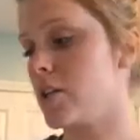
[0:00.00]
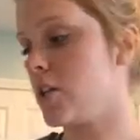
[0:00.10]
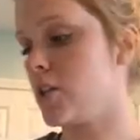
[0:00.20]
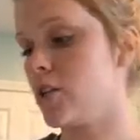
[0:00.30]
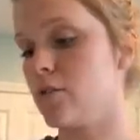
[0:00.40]
to
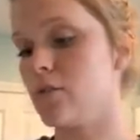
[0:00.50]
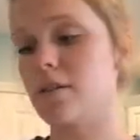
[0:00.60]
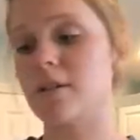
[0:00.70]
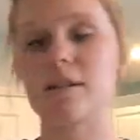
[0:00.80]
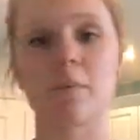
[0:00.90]
use
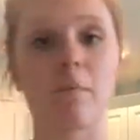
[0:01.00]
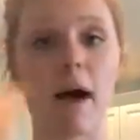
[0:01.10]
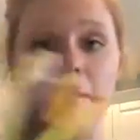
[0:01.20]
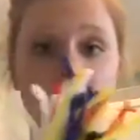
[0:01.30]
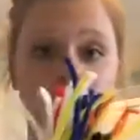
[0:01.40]
some
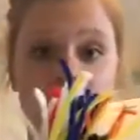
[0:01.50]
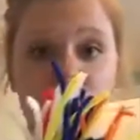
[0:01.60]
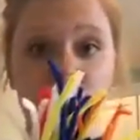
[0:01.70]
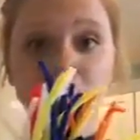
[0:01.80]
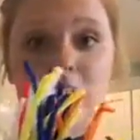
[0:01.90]
pipe
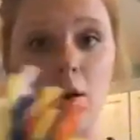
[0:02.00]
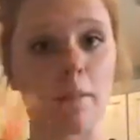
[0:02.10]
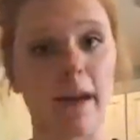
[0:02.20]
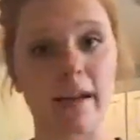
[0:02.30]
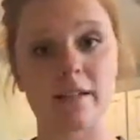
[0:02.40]
cleaners as our
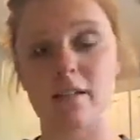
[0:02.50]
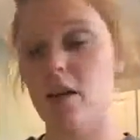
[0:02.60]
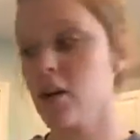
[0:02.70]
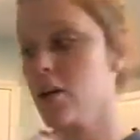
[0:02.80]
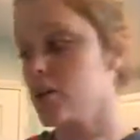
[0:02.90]
base.
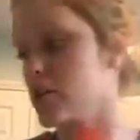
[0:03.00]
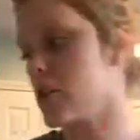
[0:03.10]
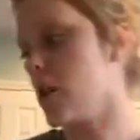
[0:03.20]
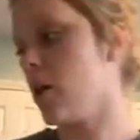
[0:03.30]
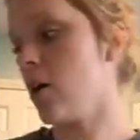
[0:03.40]

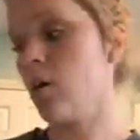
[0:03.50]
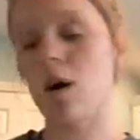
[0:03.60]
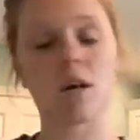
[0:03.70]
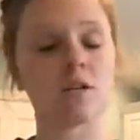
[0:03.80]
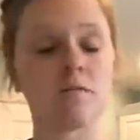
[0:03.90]

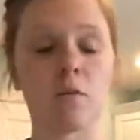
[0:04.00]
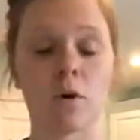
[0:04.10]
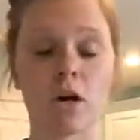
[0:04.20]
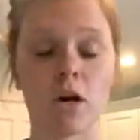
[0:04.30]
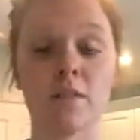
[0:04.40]
So
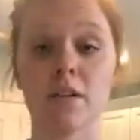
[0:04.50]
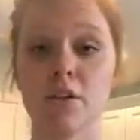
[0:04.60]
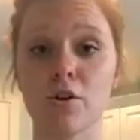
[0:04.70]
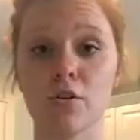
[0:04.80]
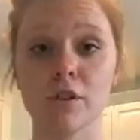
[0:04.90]
for the
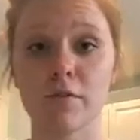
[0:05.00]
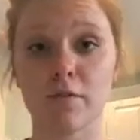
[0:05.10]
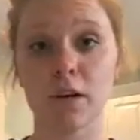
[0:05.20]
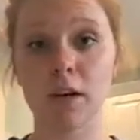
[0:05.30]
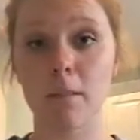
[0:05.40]
2
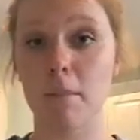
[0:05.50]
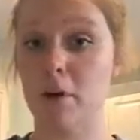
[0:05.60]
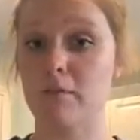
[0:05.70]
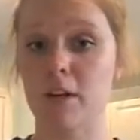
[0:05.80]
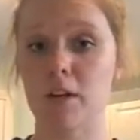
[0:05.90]
different
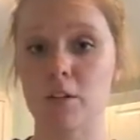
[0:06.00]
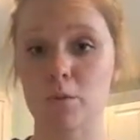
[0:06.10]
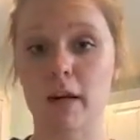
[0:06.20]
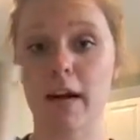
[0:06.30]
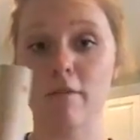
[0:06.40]
bird feeders,
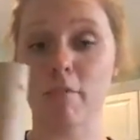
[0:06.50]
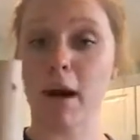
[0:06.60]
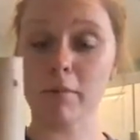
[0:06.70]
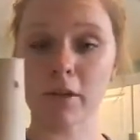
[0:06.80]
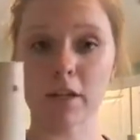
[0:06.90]
we're gonna have
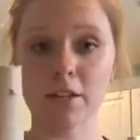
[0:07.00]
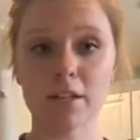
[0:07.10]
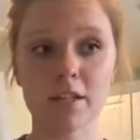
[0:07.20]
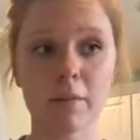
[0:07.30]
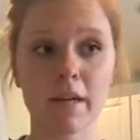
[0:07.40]
pipe
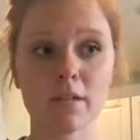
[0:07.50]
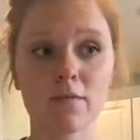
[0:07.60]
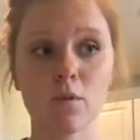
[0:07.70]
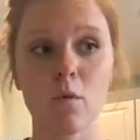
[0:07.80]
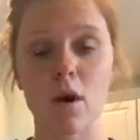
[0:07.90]
cleaners as a base
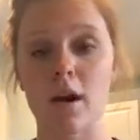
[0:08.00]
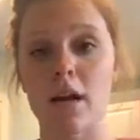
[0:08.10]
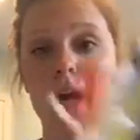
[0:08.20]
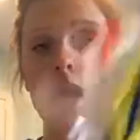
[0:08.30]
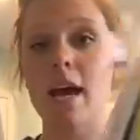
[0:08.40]
for
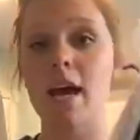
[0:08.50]
one,